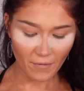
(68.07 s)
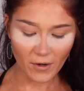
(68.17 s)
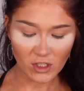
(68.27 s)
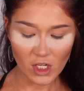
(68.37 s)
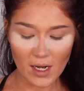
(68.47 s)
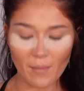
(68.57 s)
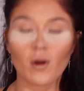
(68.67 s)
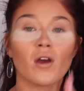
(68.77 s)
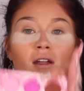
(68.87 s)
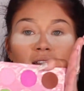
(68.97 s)
the first shade I'm
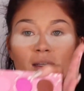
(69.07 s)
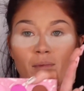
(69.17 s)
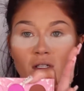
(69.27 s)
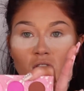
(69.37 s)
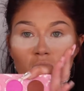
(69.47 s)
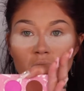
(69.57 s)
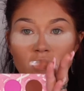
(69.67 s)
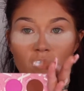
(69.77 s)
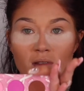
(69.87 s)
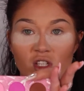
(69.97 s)
going to dip into is
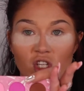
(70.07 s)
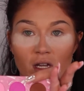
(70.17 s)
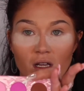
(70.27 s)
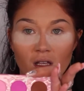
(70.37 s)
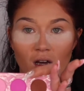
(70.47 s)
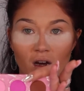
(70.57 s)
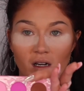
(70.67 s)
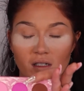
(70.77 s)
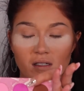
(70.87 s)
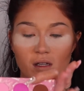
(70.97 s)
going to be the shade
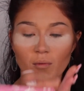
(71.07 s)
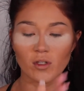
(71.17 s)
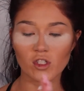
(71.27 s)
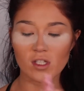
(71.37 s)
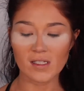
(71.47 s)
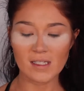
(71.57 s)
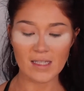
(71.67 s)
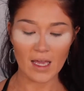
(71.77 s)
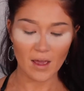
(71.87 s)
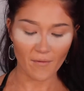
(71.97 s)
Yaz, which this is
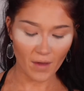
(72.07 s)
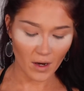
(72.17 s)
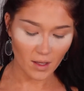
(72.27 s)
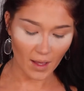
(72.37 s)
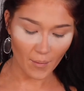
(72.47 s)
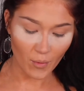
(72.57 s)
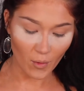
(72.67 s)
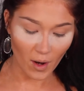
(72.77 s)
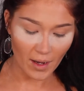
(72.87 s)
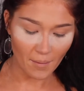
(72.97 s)
a very like
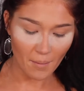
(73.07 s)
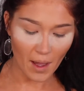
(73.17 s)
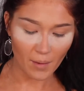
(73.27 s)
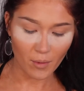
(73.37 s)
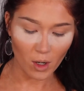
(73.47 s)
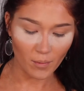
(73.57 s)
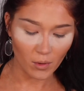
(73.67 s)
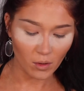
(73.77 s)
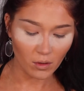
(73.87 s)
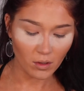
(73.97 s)
bright matte
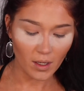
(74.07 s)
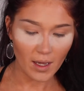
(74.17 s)
purple.